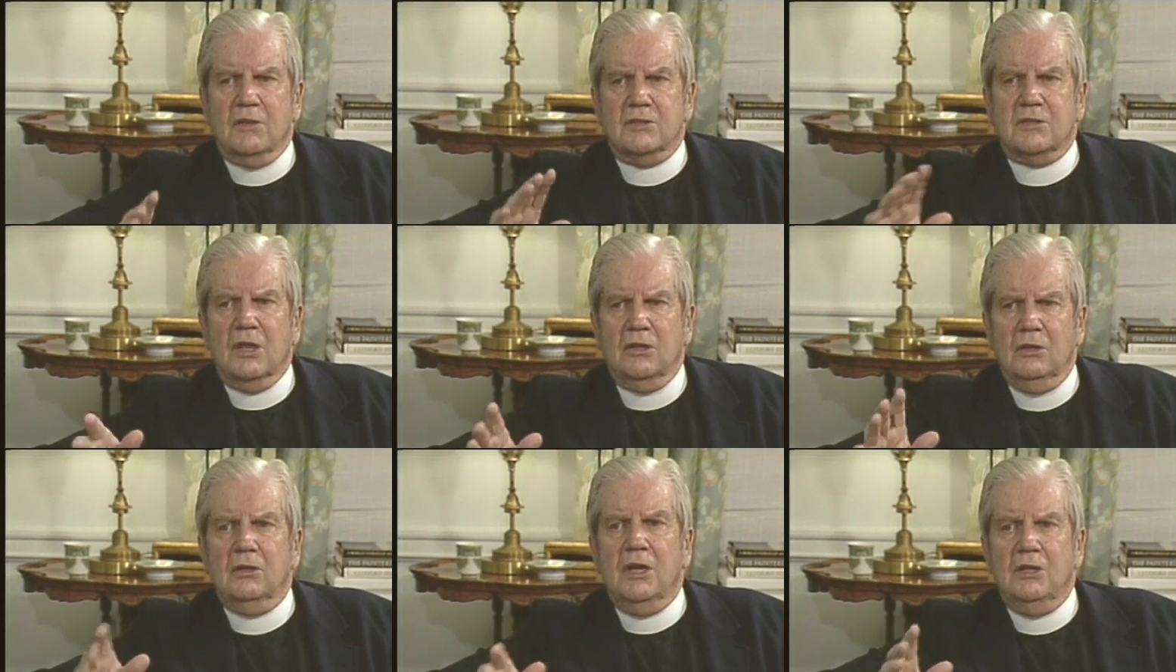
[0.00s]
the
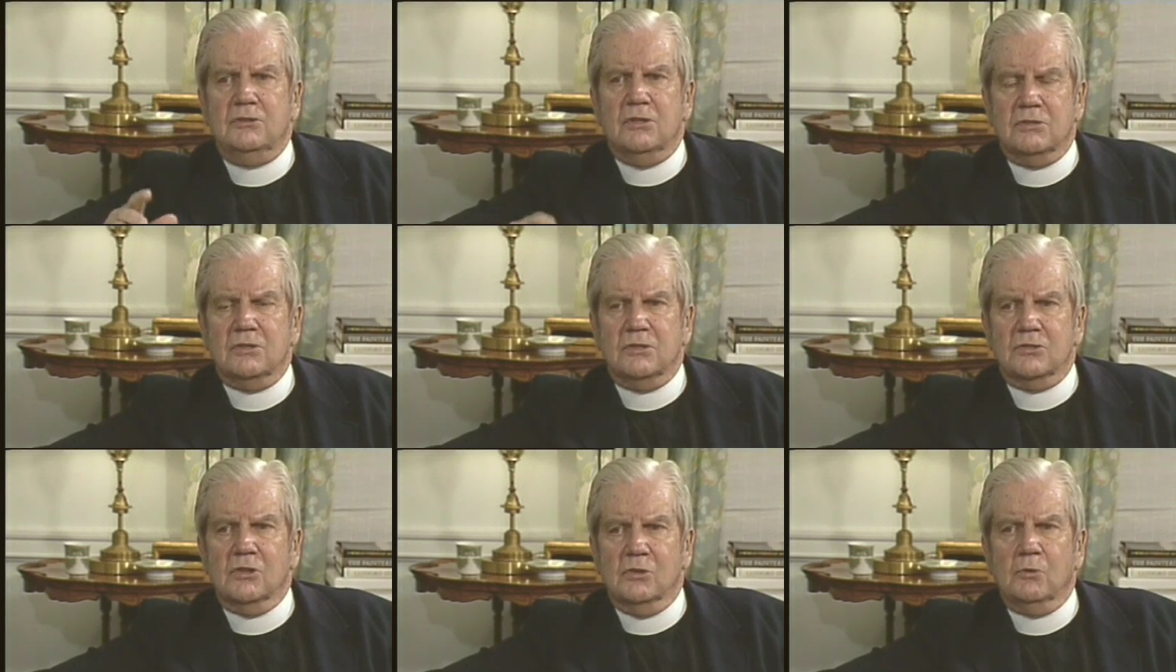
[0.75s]
secular
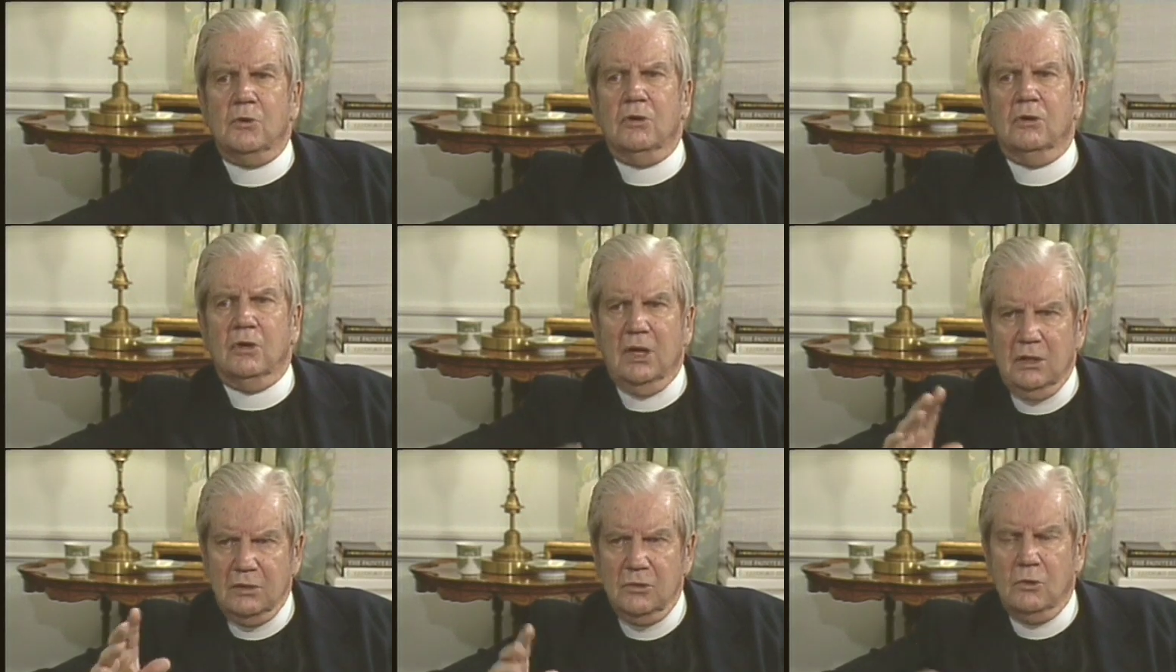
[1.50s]
agencies of the world
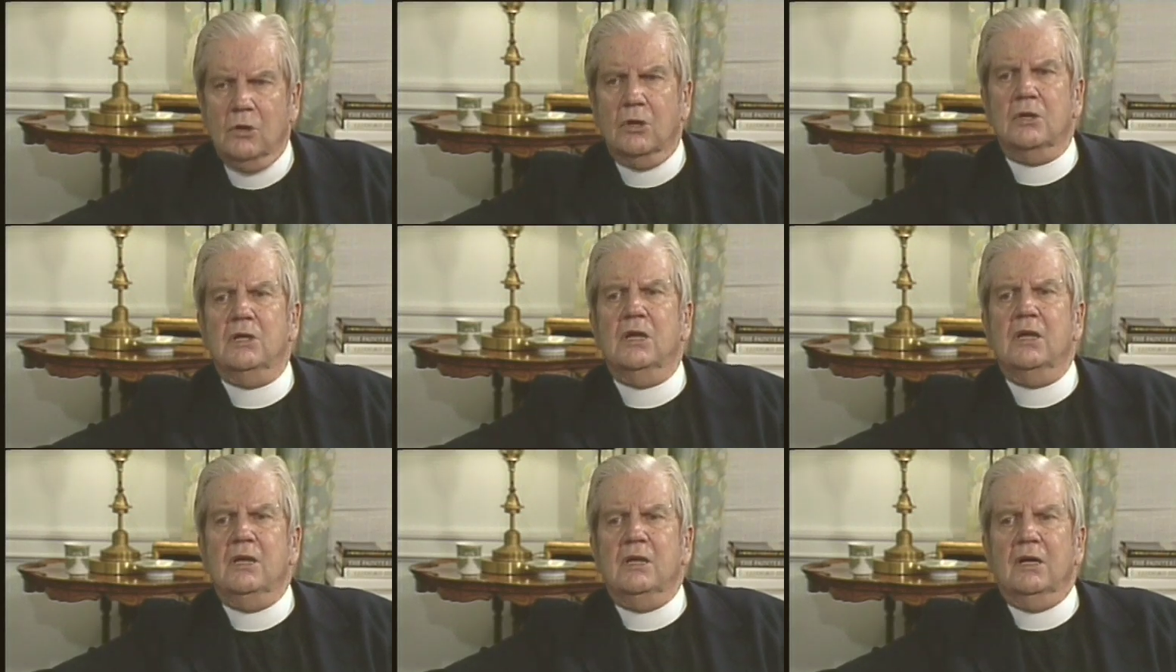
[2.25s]
and ignored
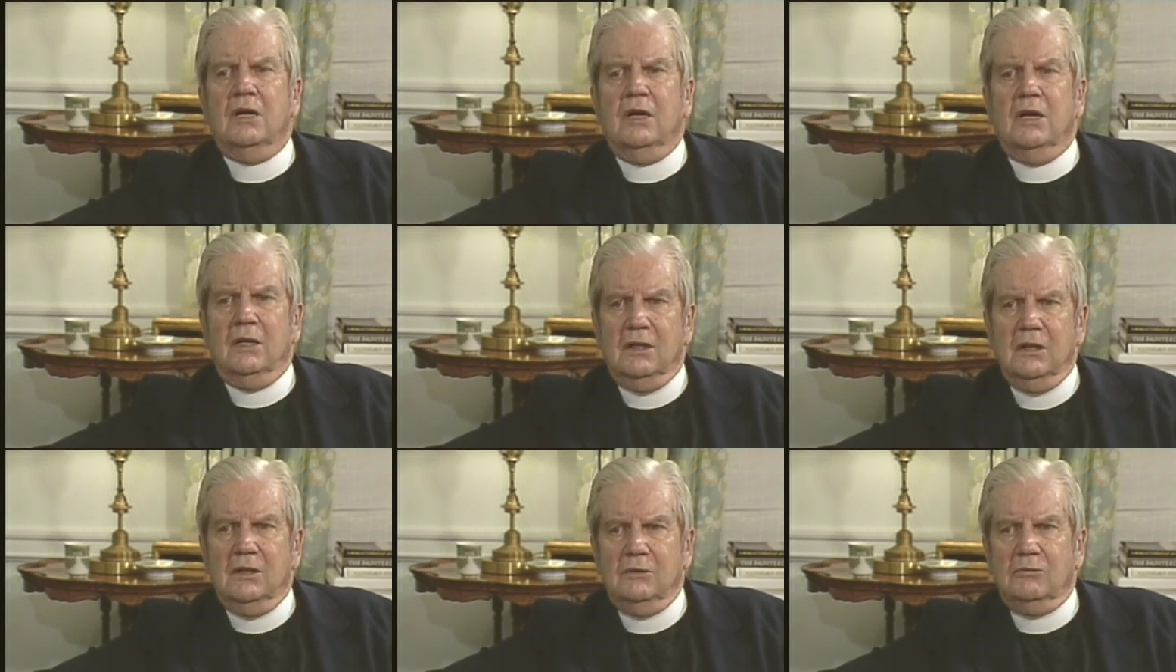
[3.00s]

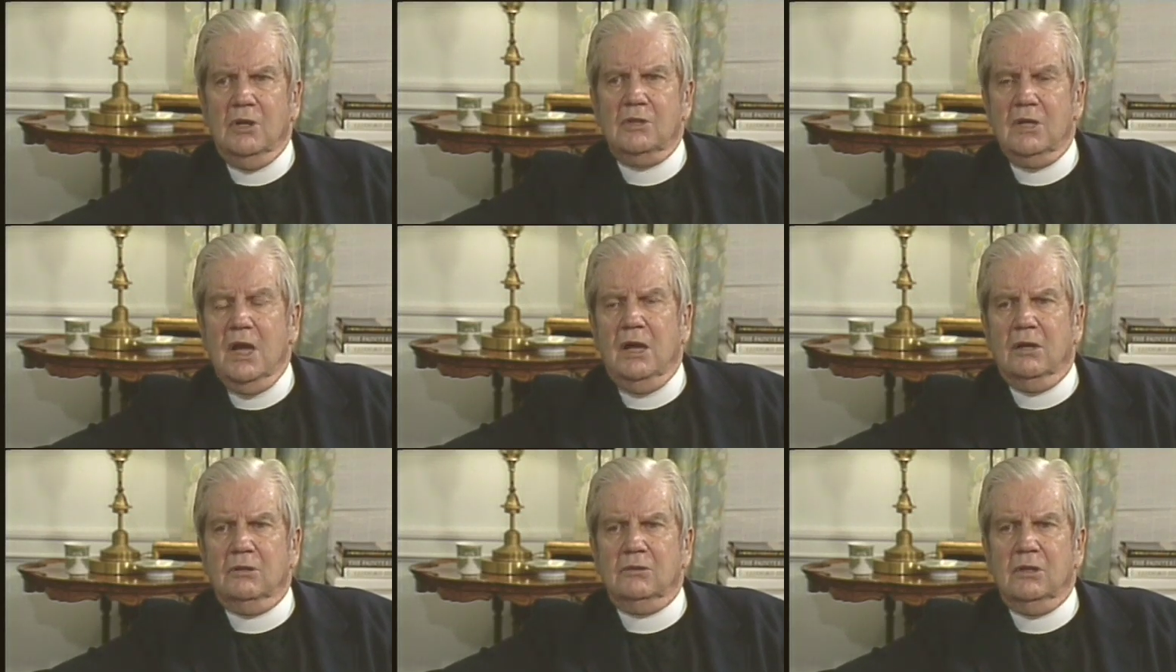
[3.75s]
uh, and run
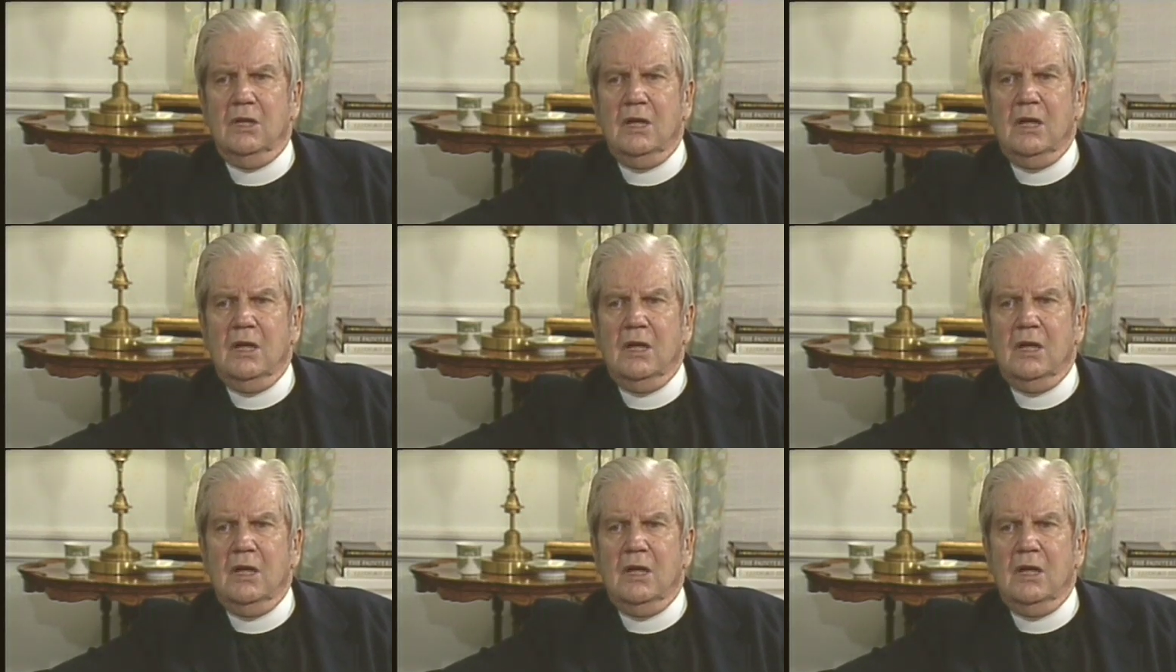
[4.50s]
down.